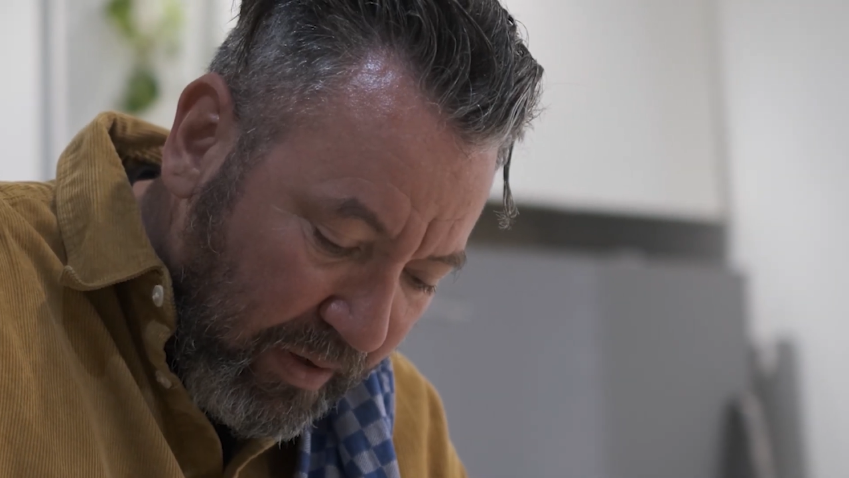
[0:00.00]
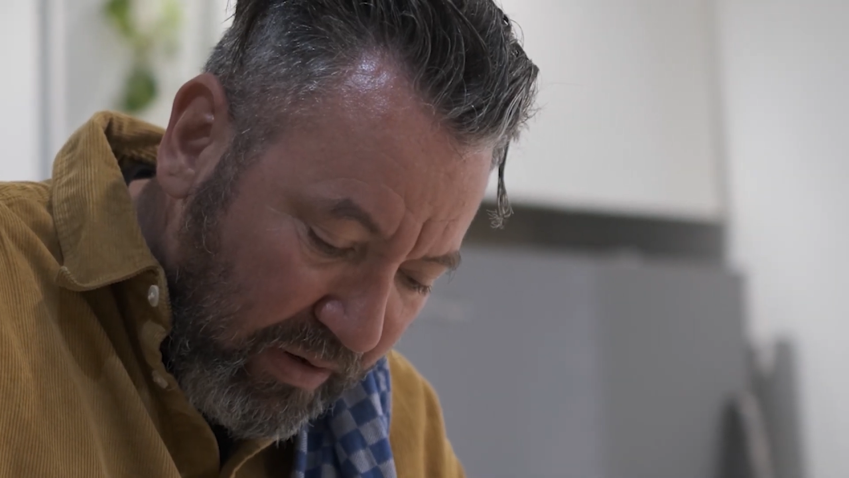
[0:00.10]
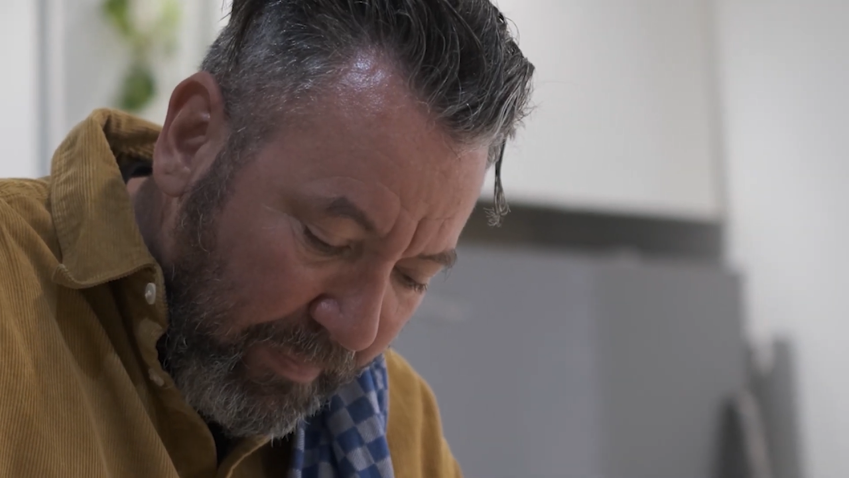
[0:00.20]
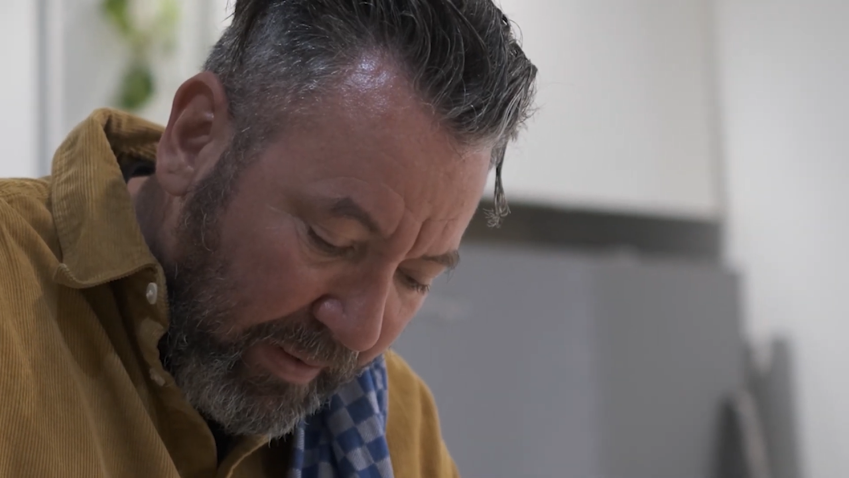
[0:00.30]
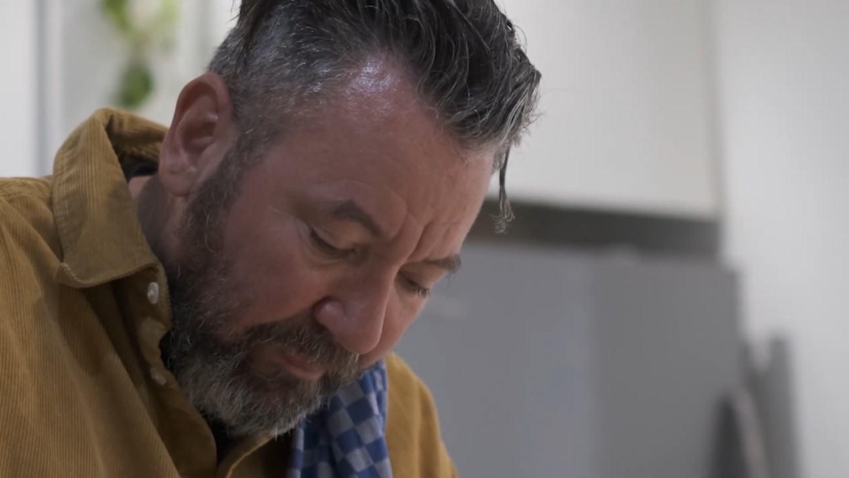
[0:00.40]

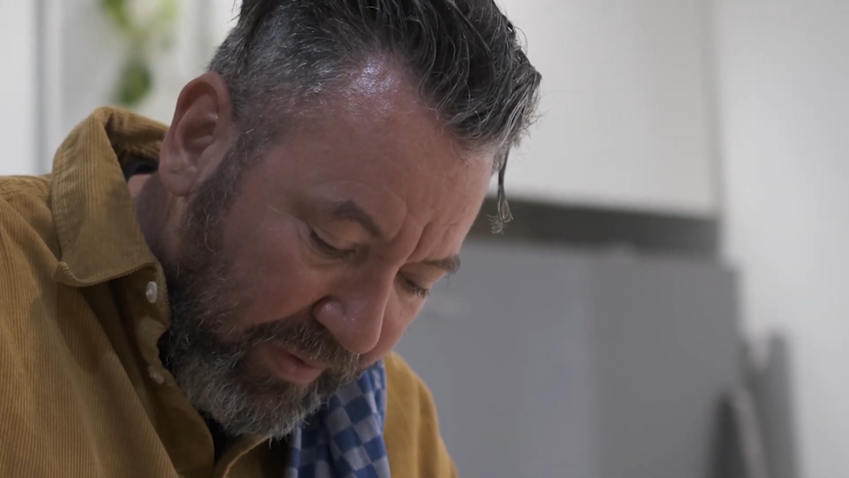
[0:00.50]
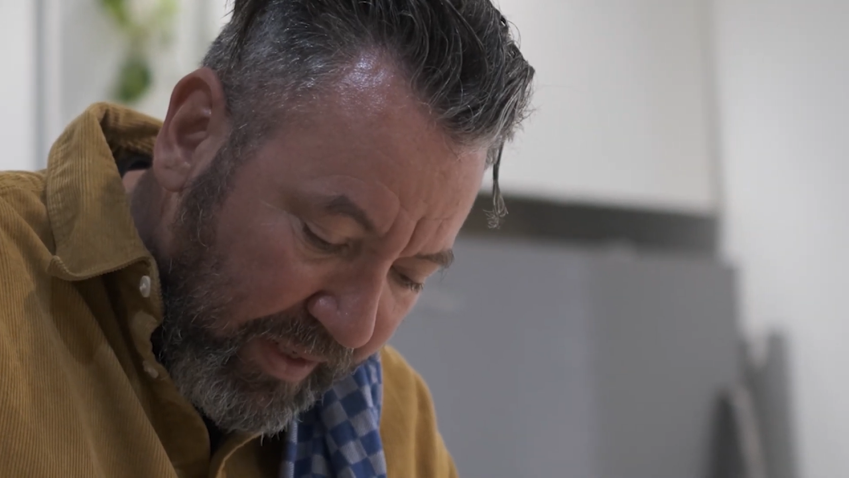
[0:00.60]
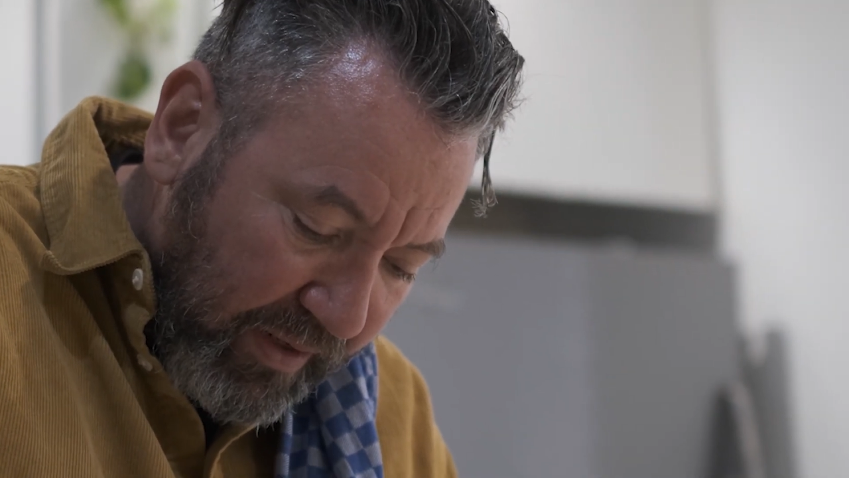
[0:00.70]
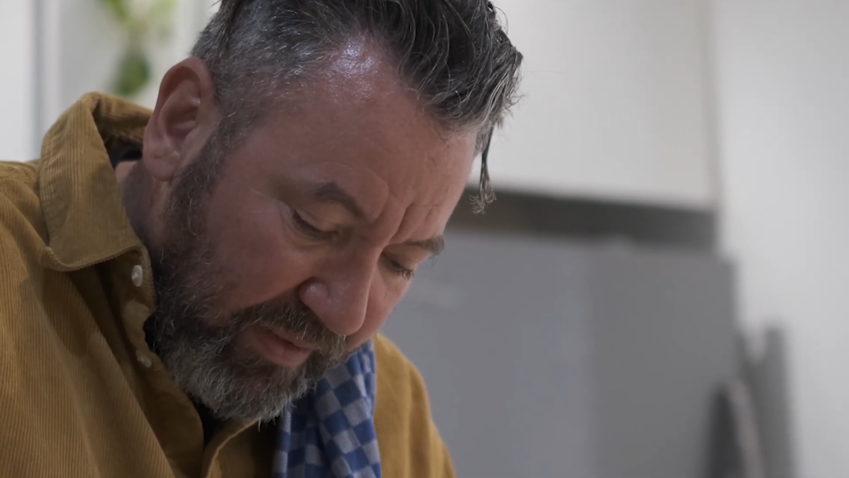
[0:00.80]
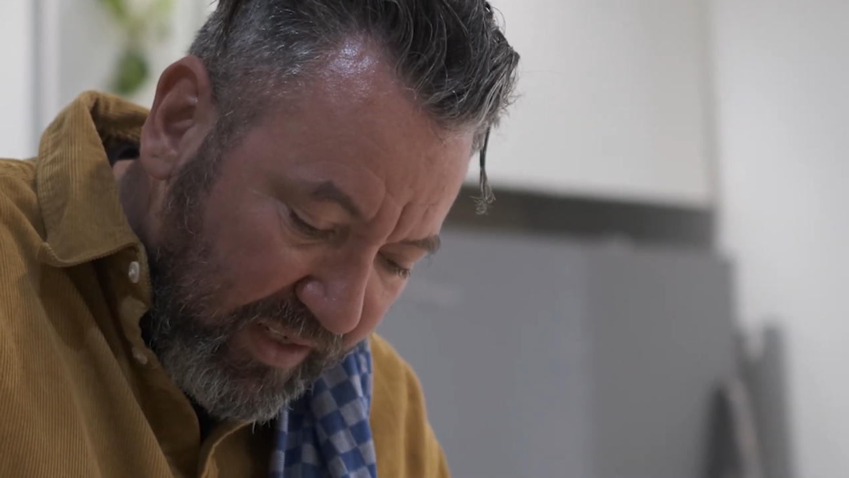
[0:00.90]
rubbing
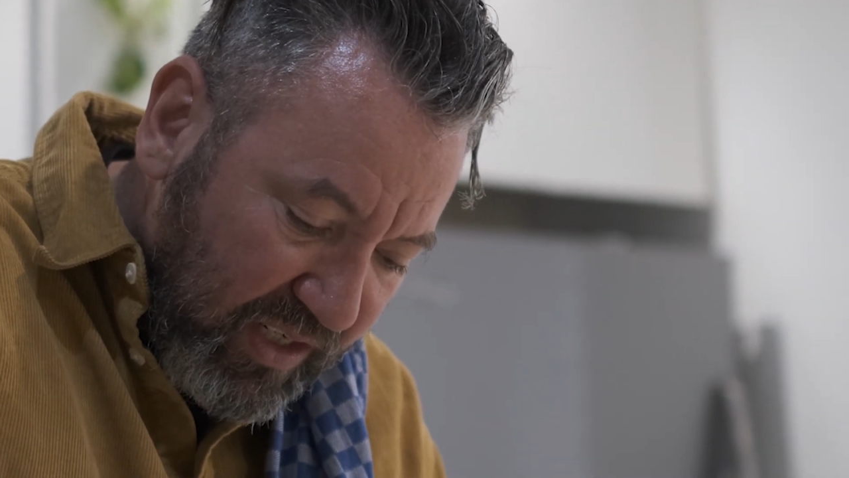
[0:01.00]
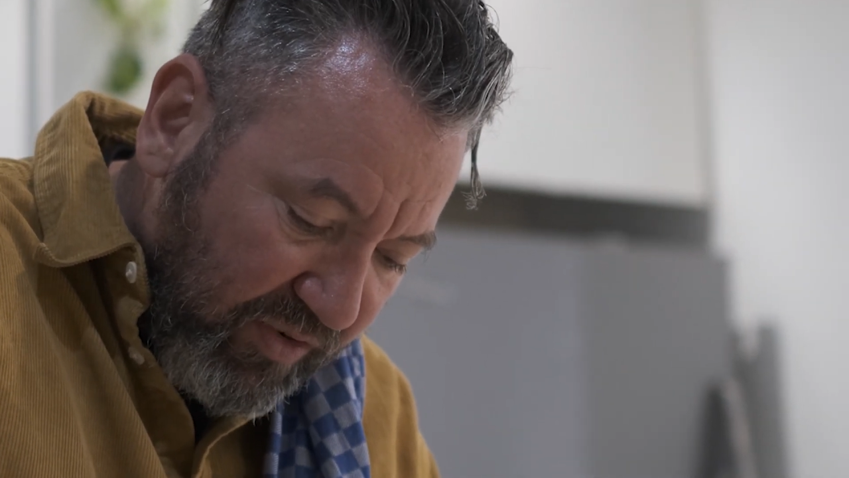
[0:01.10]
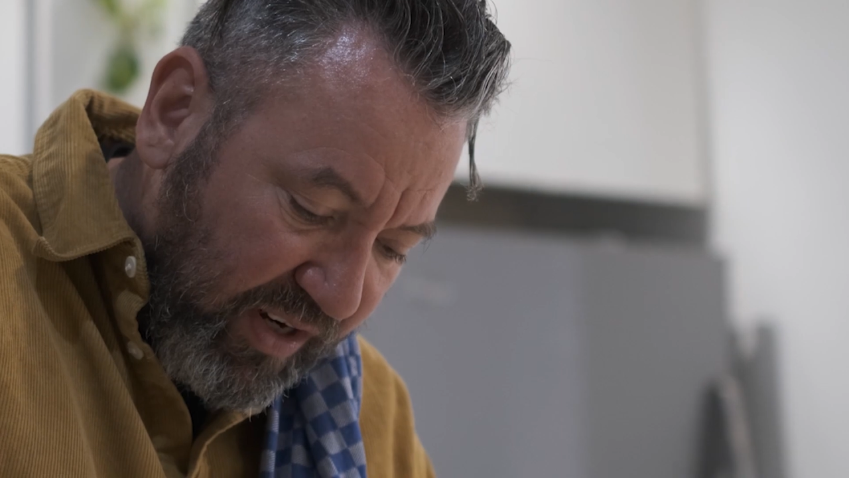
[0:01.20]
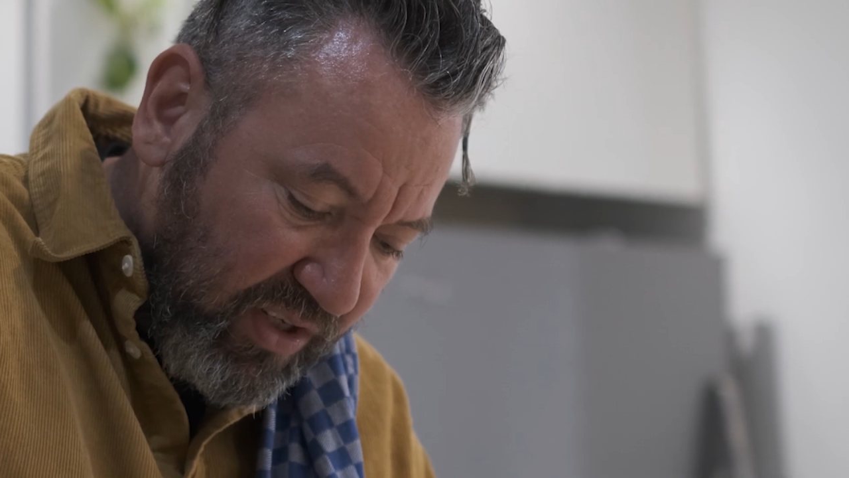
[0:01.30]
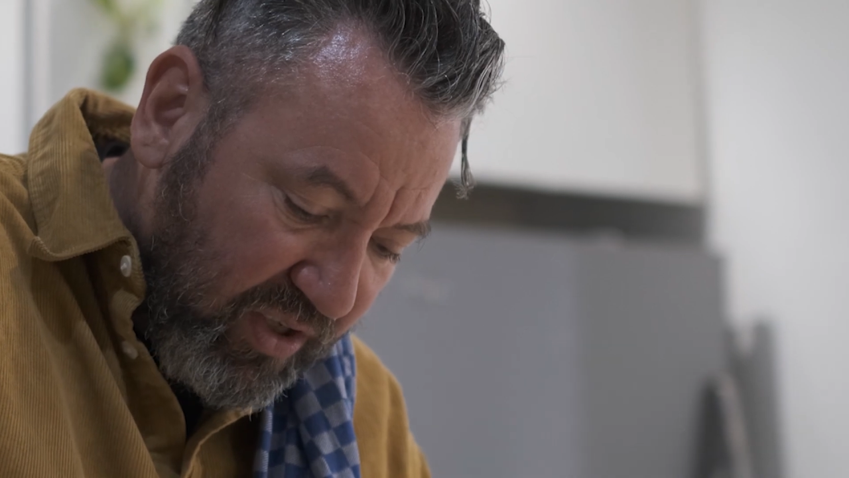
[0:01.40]
these
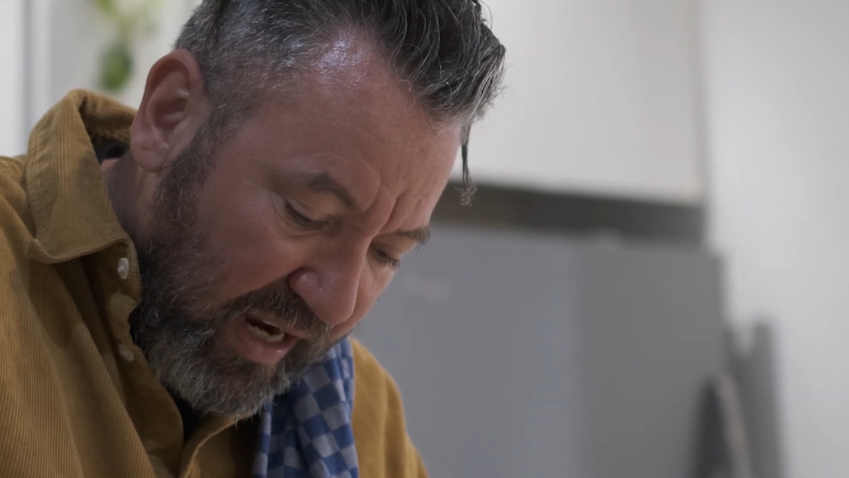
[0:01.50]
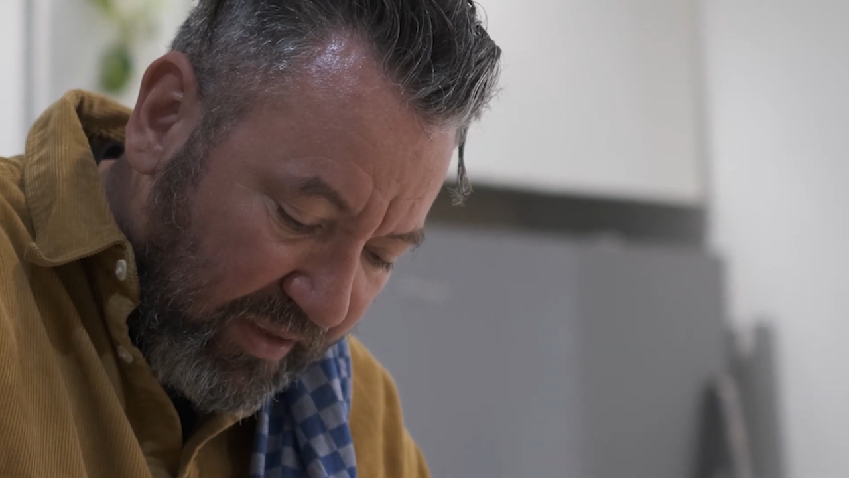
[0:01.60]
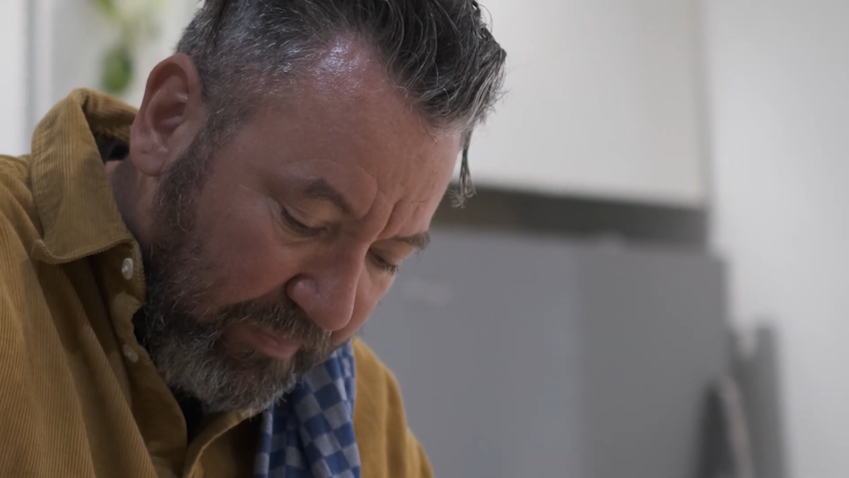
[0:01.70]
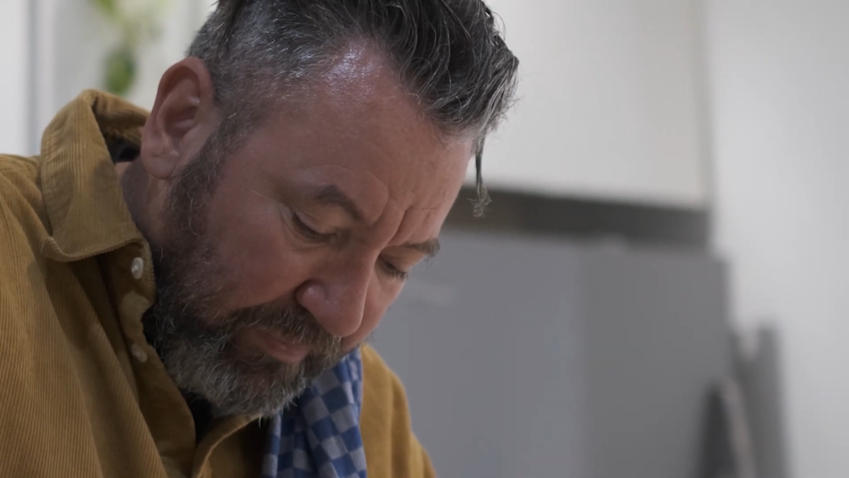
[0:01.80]
ingredients together.